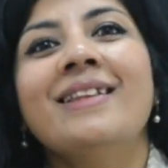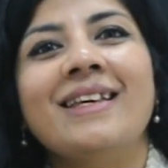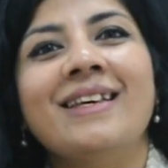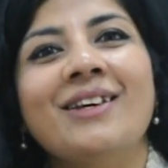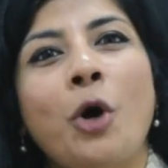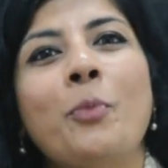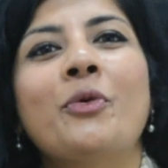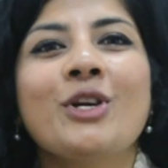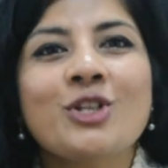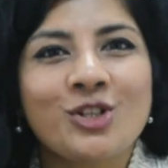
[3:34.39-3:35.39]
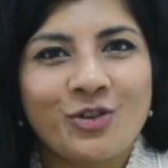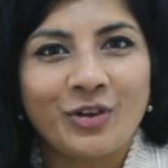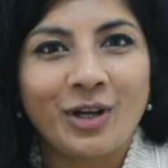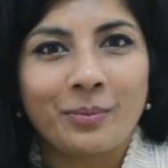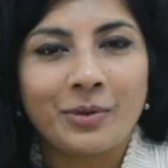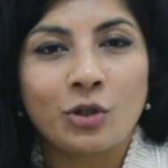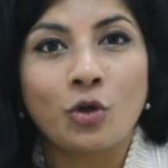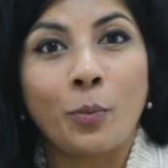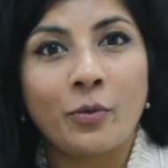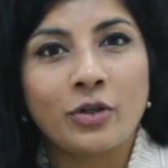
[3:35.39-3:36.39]
the operations of a company,
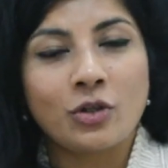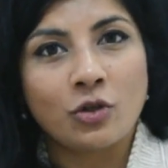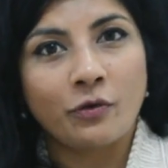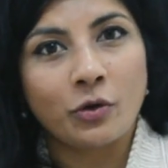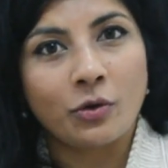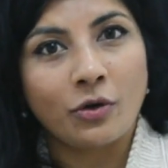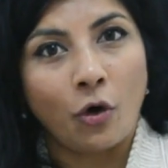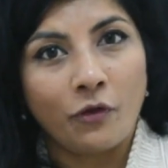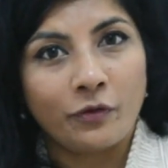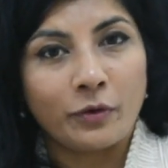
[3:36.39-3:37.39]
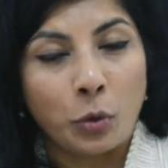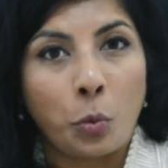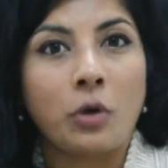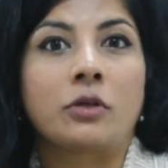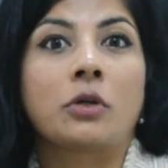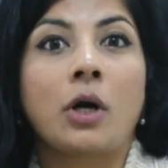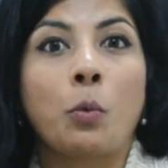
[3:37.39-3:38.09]
the operations of your, of what,